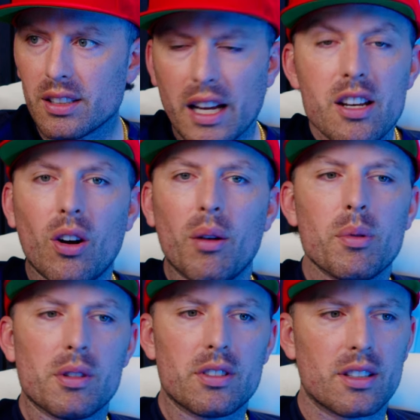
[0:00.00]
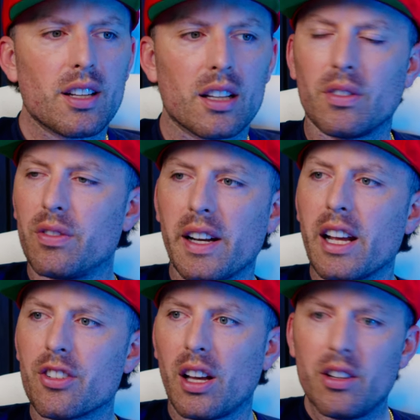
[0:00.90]
I know I'll be successful
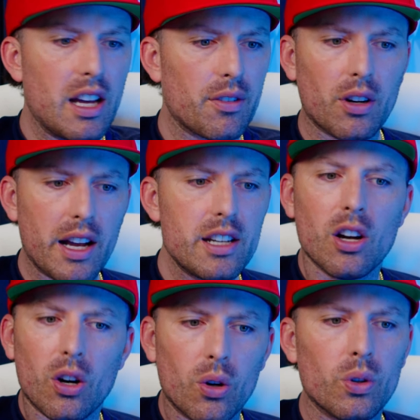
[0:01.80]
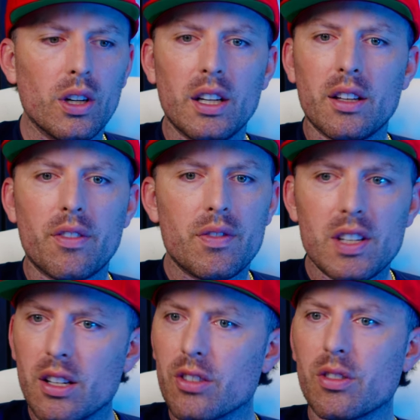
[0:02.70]
financially. I know 50
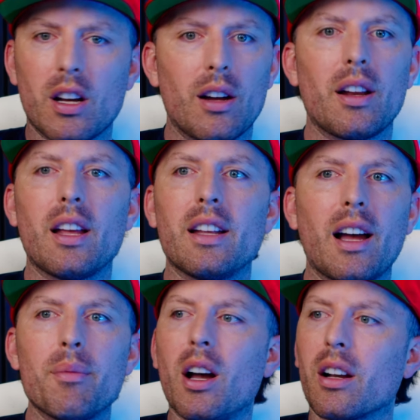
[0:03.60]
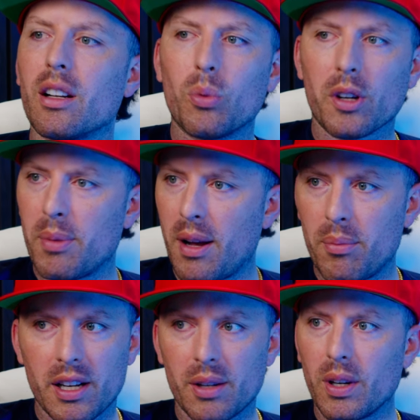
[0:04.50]
years from now, I'm not going to worry about
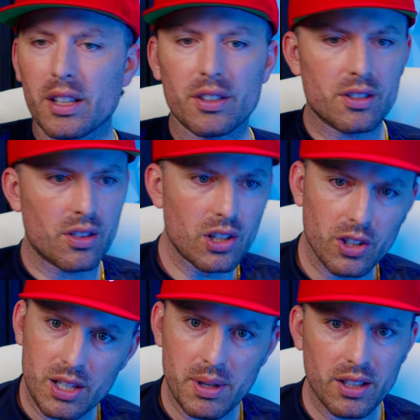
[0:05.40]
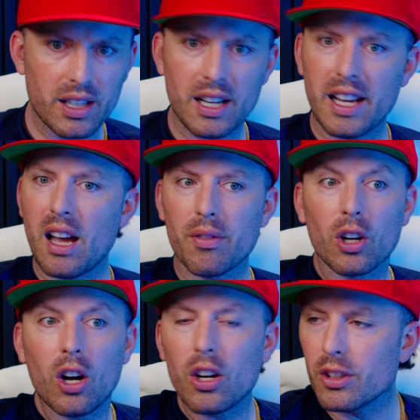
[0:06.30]
money, whether it's 30 million I have or
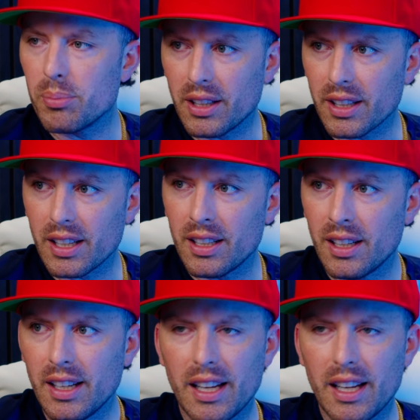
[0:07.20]
100 million.